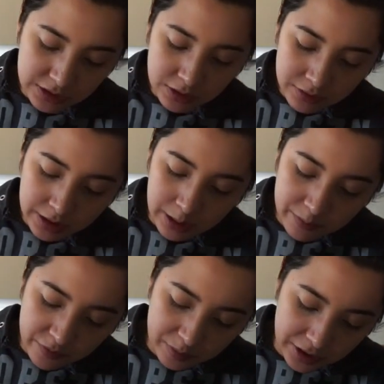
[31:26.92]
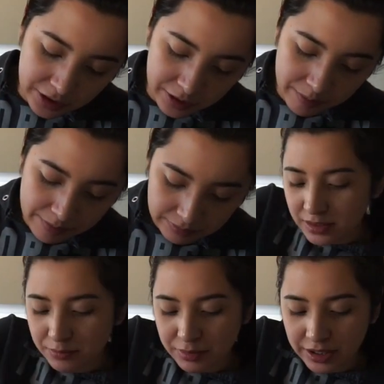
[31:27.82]
It's only up from here,
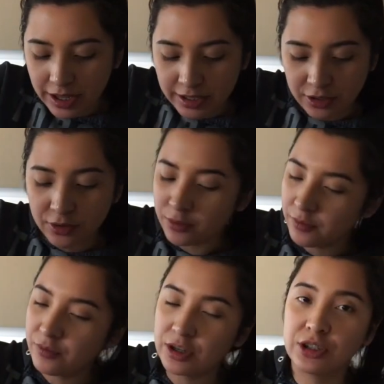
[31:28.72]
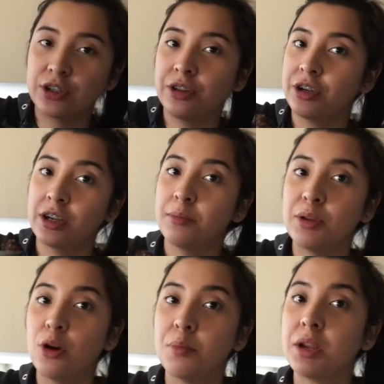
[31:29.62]
but I know for sure they're gonna
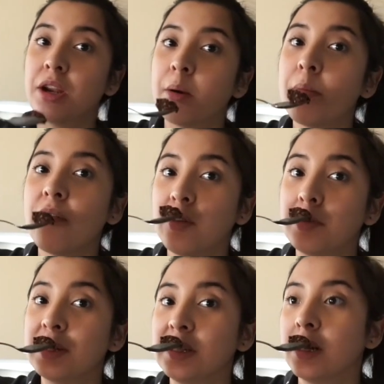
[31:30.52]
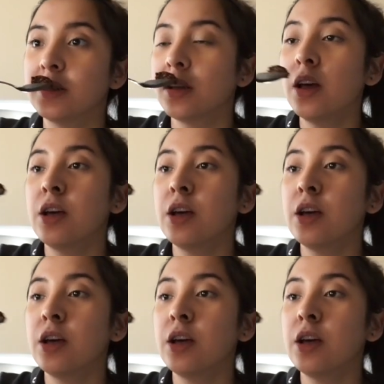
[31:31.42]
be opening up for BTS